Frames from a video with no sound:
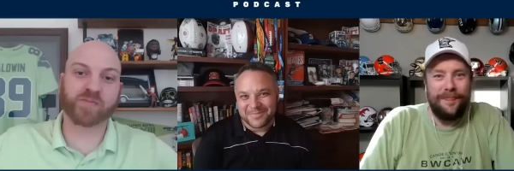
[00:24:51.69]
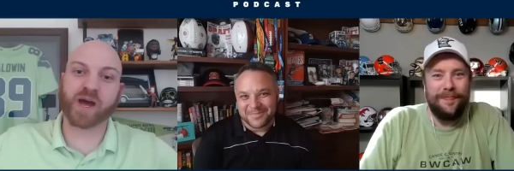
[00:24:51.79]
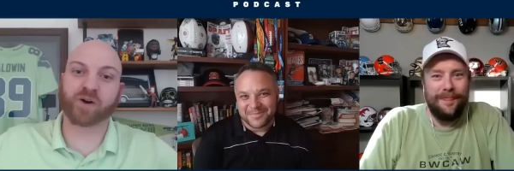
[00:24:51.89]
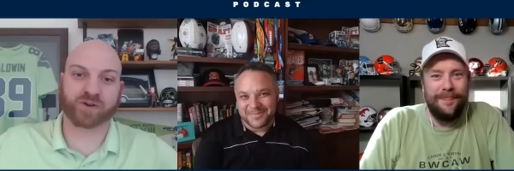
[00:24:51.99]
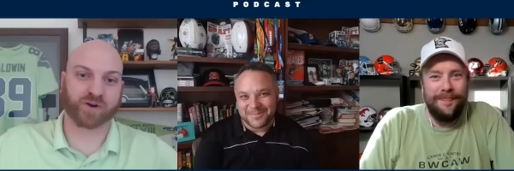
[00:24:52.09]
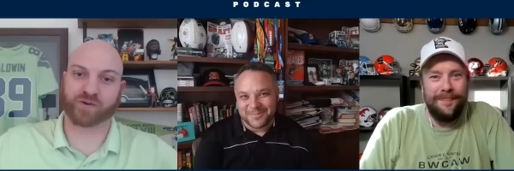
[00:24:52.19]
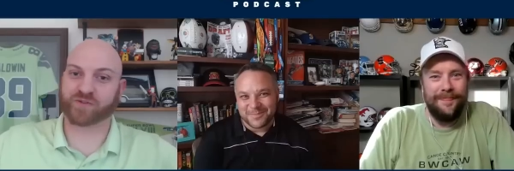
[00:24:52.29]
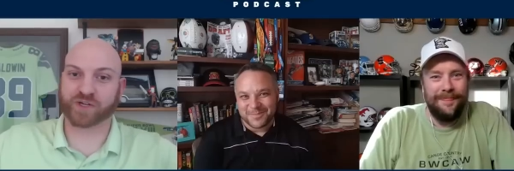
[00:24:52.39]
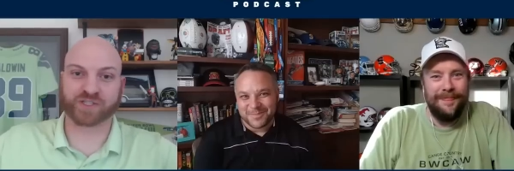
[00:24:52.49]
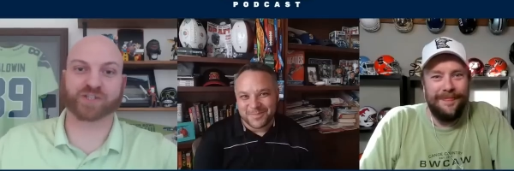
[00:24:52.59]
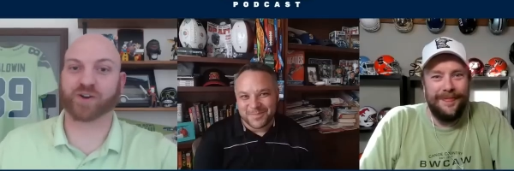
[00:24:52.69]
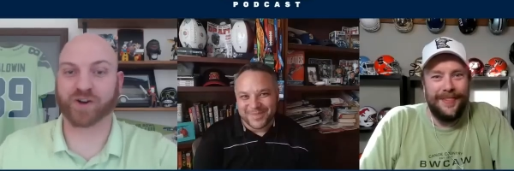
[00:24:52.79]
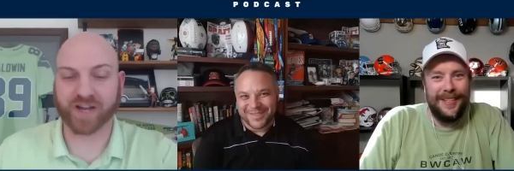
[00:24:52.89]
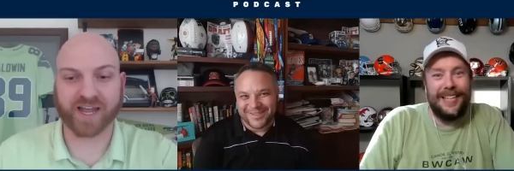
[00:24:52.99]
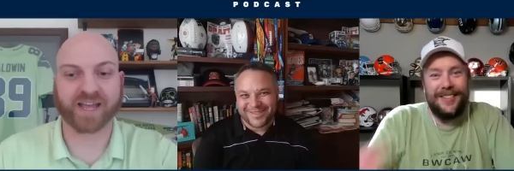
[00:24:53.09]
Speaker 1: the bell curve, good
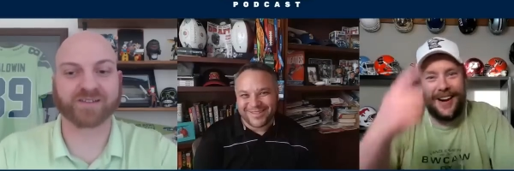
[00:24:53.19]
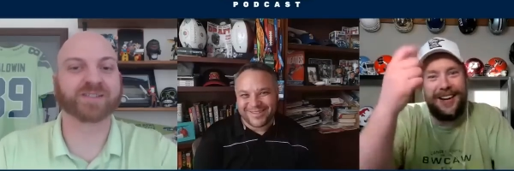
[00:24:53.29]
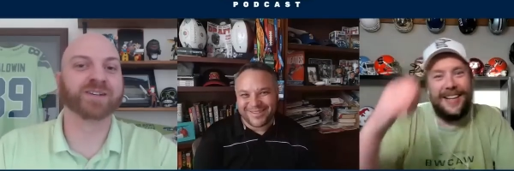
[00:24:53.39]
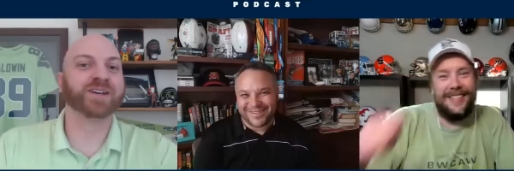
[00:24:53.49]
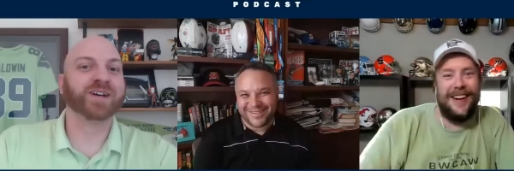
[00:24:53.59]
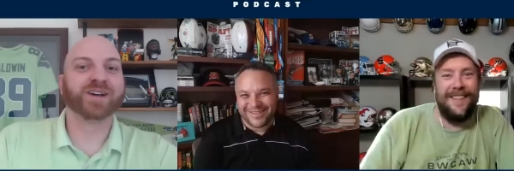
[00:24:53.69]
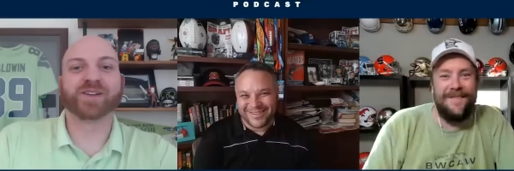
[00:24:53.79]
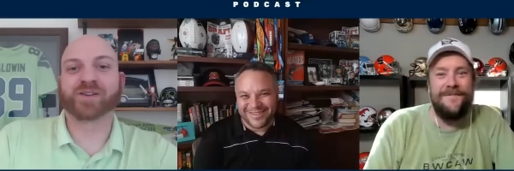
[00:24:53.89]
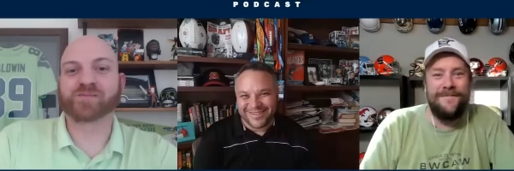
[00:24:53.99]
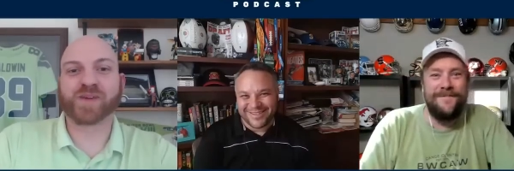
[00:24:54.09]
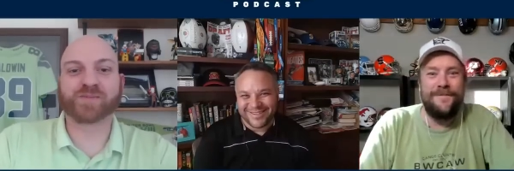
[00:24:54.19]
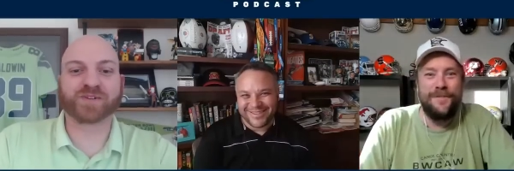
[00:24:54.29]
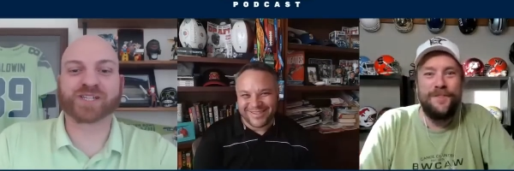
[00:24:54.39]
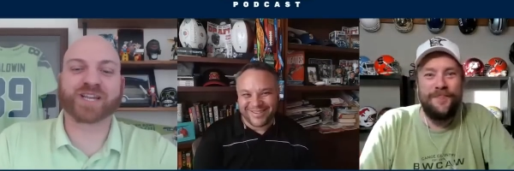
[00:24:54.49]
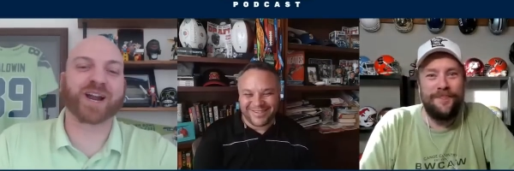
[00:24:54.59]
sir. That's and right. That's right. People
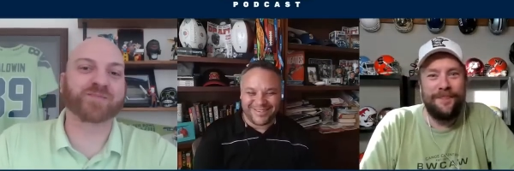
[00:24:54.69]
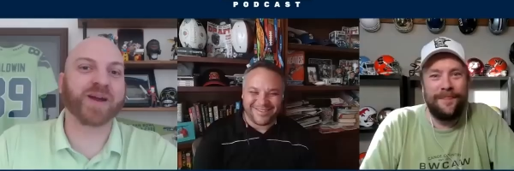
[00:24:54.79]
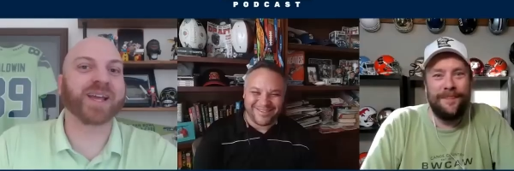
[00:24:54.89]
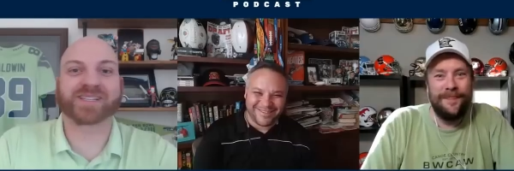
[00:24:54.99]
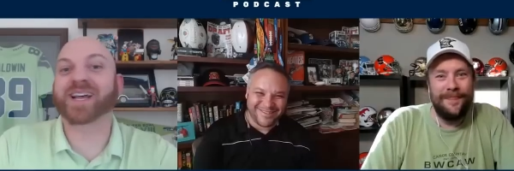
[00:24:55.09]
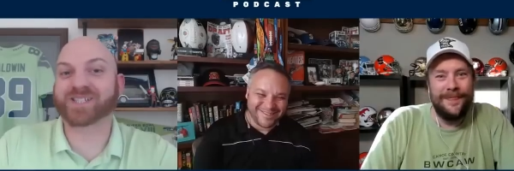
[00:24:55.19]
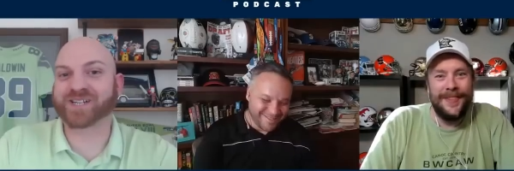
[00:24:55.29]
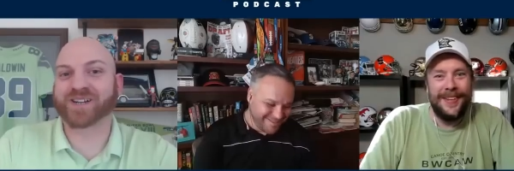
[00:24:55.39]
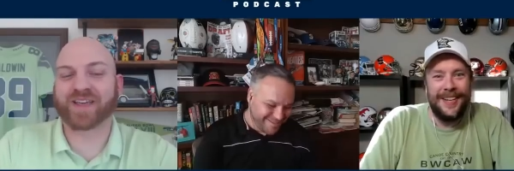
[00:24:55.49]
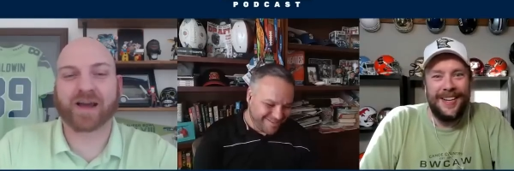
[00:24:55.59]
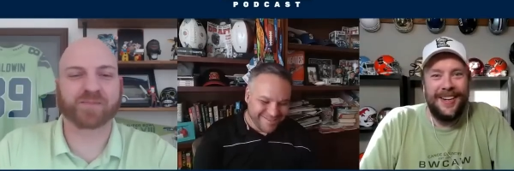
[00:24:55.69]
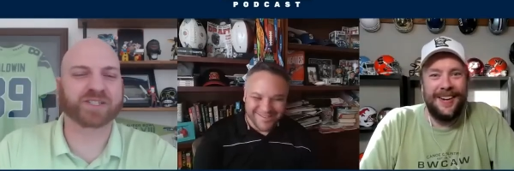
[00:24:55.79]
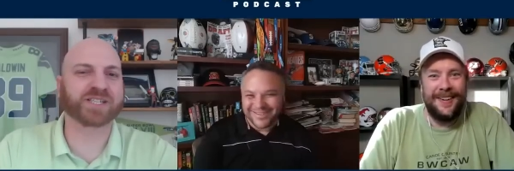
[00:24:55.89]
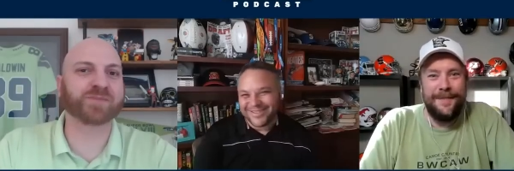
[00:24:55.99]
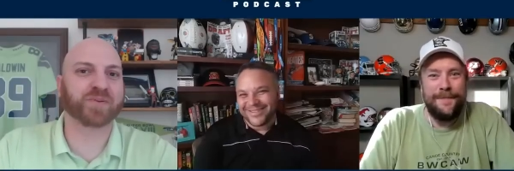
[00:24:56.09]
just got to pay attention to that.
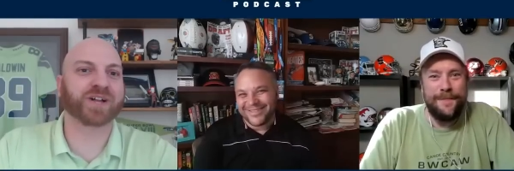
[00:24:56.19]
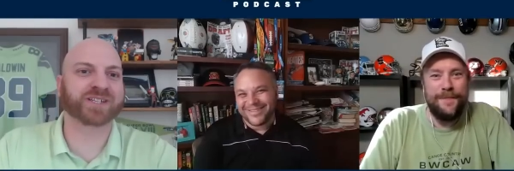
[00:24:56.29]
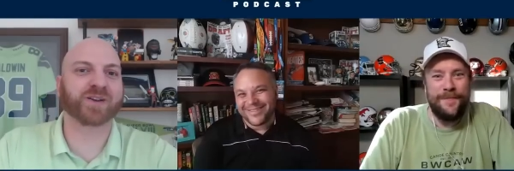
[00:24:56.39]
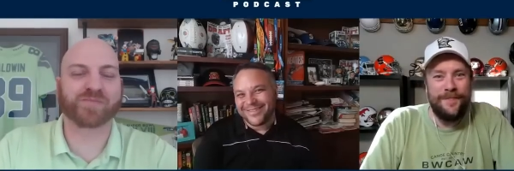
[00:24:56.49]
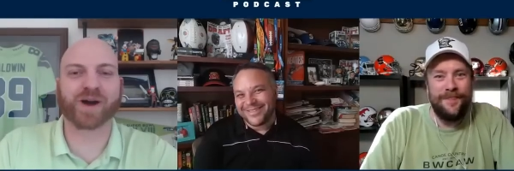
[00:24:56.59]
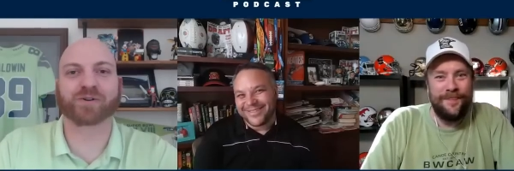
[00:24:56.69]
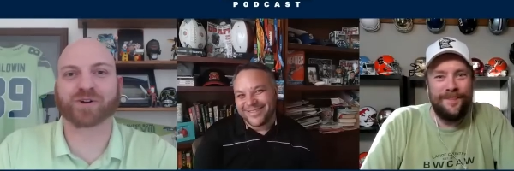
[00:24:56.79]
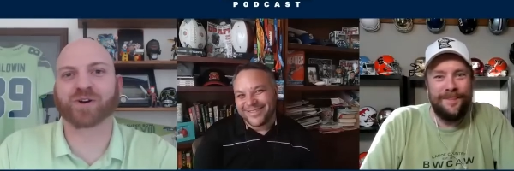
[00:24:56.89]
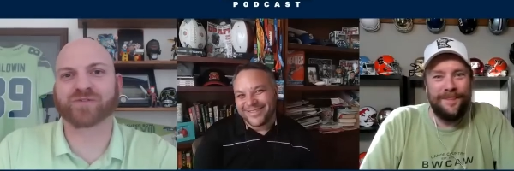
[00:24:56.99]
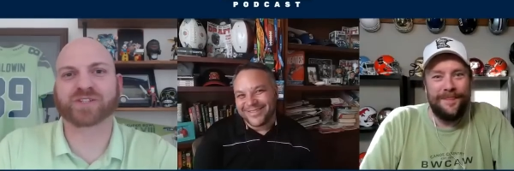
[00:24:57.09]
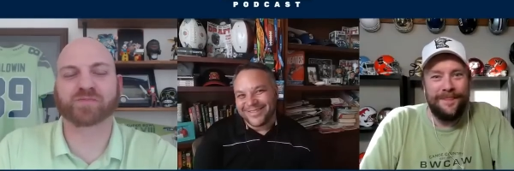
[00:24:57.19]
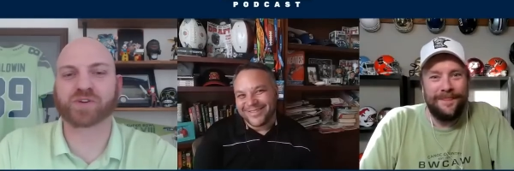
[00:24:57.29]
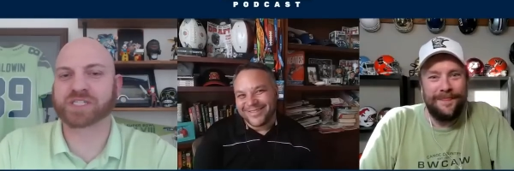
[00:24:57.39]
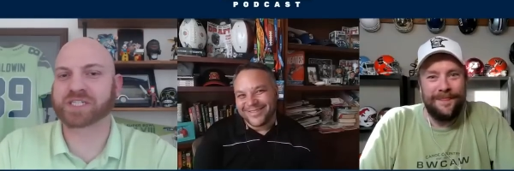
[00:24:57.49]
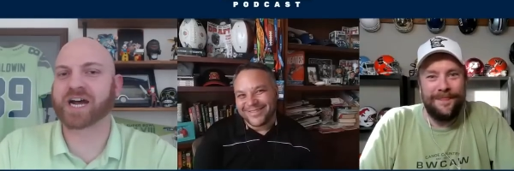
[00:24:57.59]
But C plus on a bell curve is
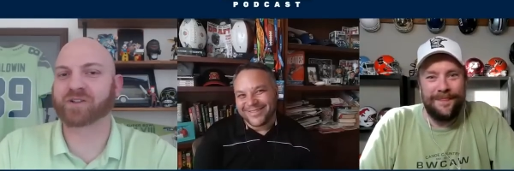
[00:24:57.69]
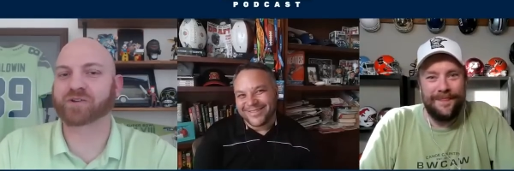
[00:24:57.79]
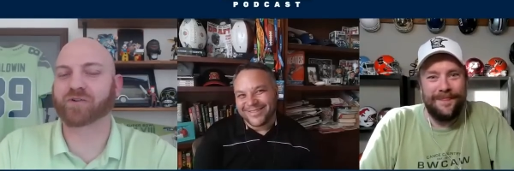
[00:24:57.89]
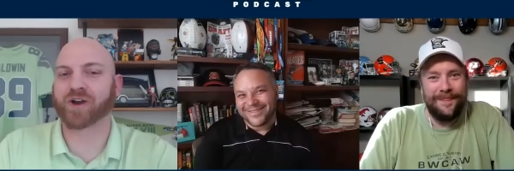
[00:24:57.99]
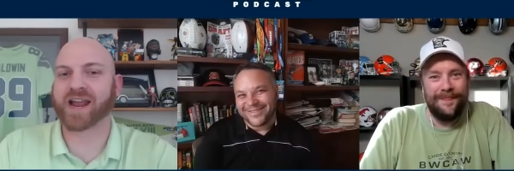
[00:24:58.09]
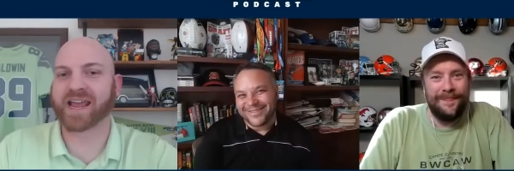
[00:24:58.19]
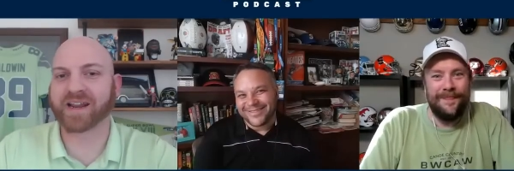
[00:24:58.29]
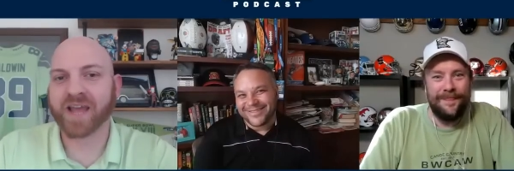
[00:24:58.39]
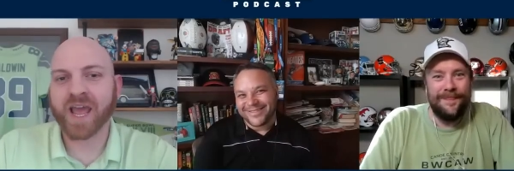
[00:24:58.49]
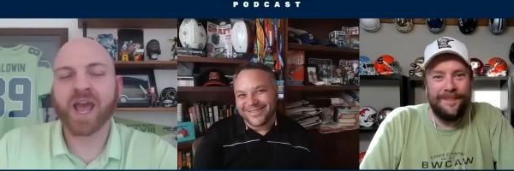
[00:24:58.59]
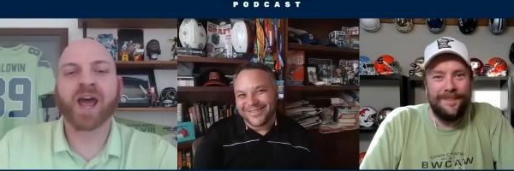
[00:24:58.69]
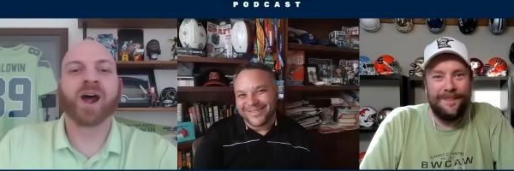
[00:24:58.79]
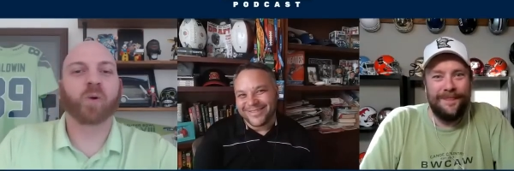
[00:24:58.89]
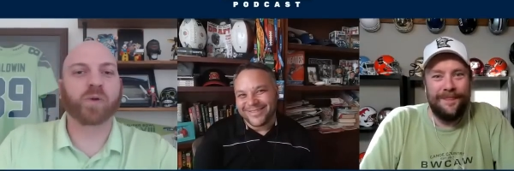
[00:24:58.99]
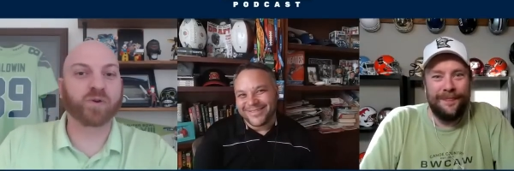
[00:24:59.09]
pretty solid grade.
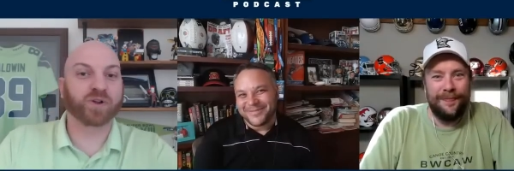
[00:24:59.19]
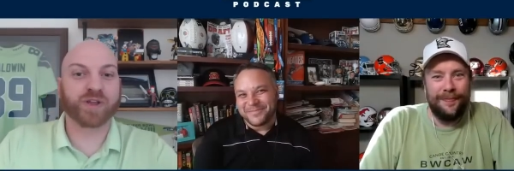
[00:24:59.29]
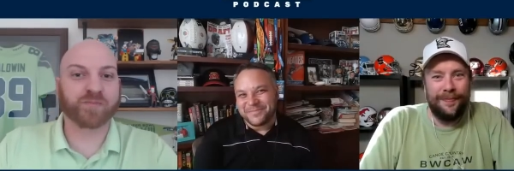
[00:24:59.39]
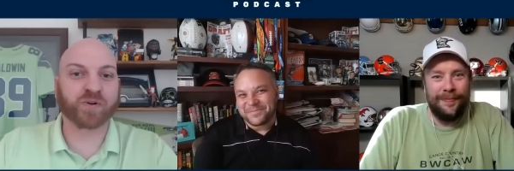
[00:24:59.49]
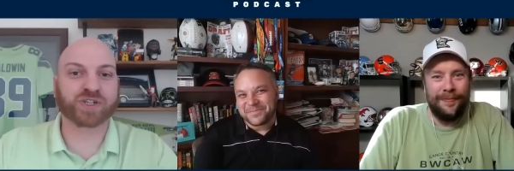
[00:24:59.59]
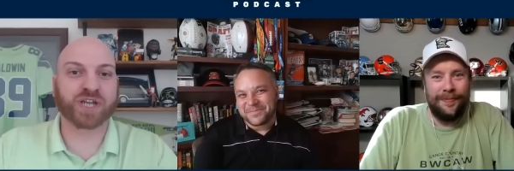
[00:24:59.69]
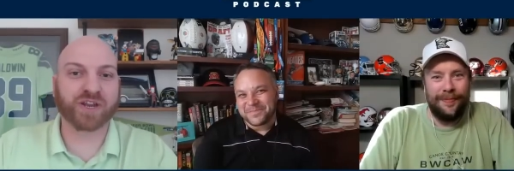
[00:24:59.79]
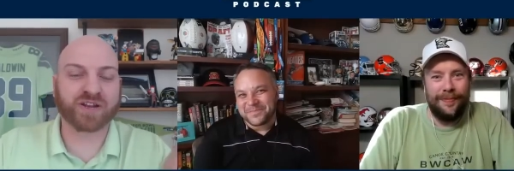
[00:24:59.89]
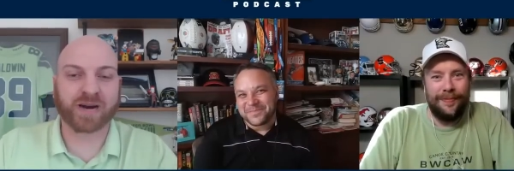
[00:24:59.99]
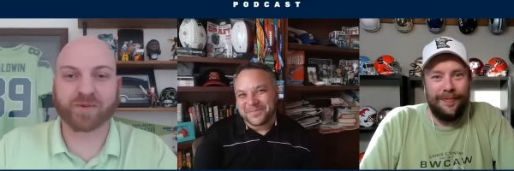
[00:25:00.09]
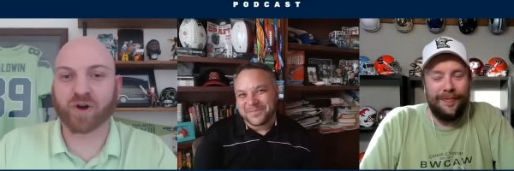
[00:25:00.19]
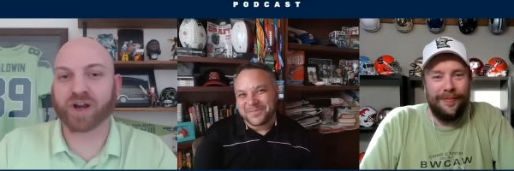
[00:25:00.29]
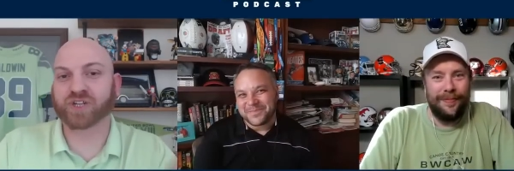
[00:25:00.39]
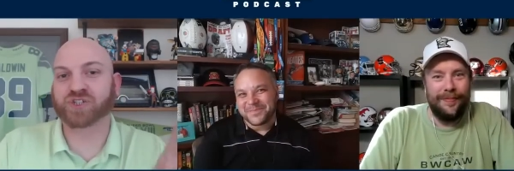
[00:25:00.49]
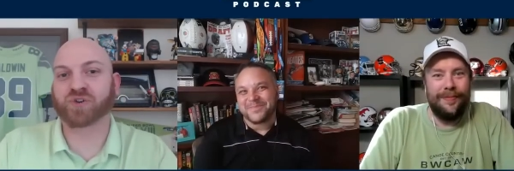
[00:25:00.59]
We really appreciate you coming
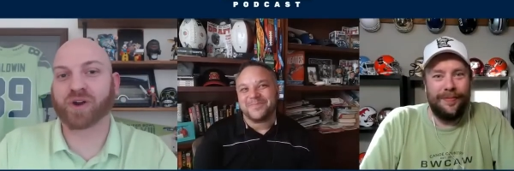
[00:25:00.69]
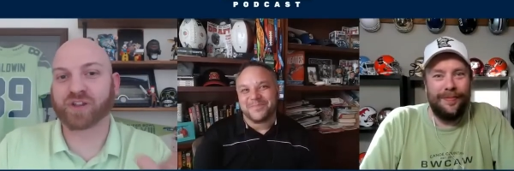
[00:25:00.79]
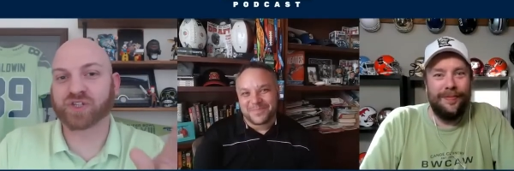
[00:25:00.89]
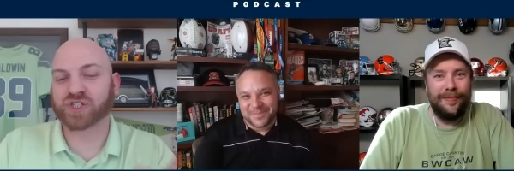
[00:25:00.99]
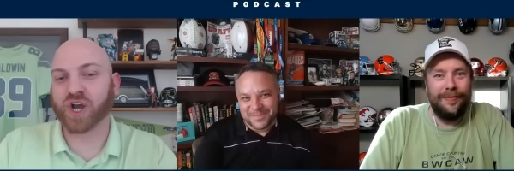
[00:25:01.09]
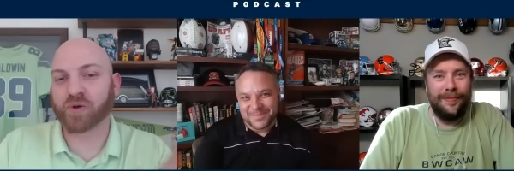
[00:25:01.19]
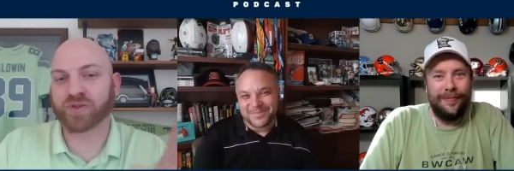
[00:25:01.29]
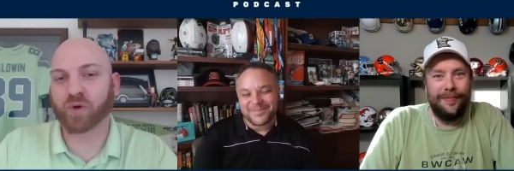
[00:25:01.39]
on and joining the show,